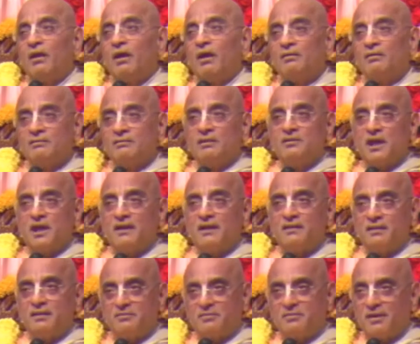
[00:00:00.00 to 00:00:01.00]
chariot
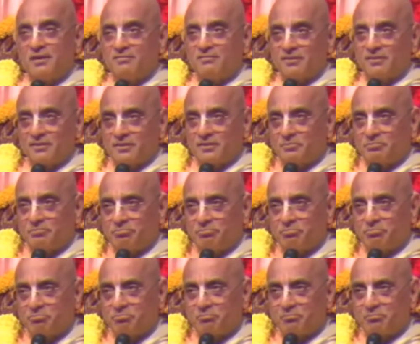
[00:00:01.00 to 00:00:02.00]
driver,
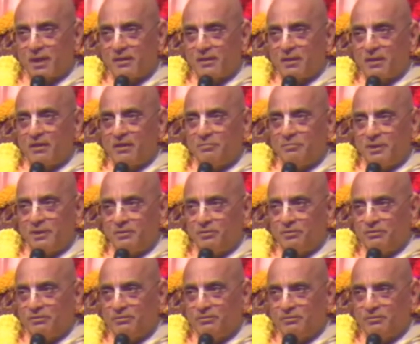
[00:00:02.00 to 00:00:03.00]
tell me,
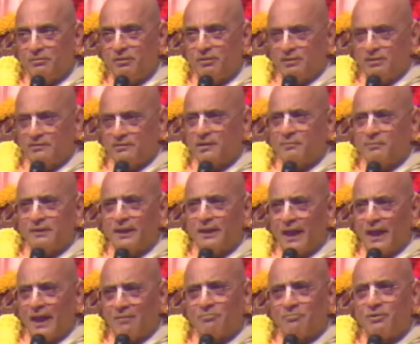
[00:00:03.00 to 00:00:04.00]
did something
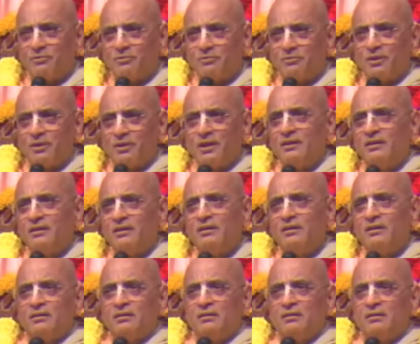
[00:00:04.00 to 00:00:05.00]
happen today
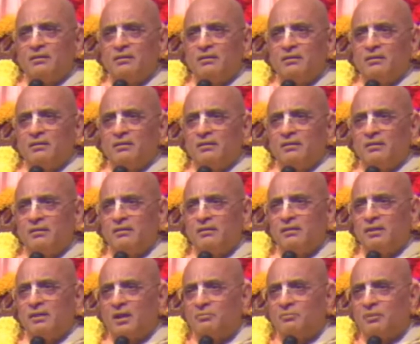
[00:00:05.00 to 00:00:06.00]

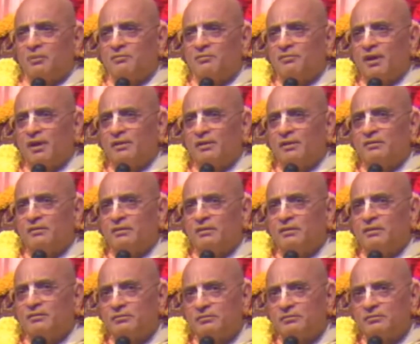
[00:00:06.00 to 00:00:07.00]
that my father
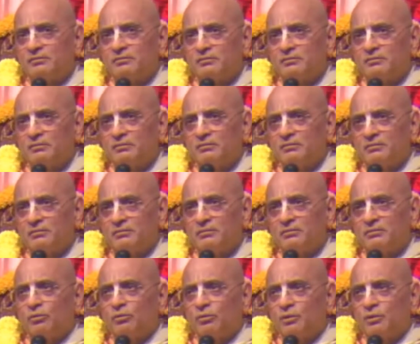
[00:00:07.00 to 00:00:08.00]
is
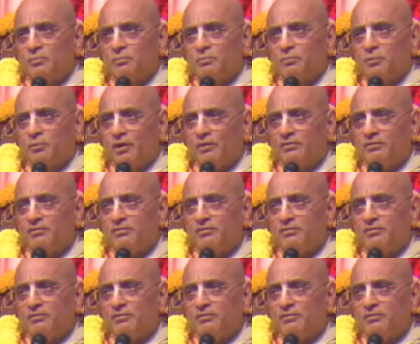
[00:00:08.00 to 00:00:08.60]
so depressed?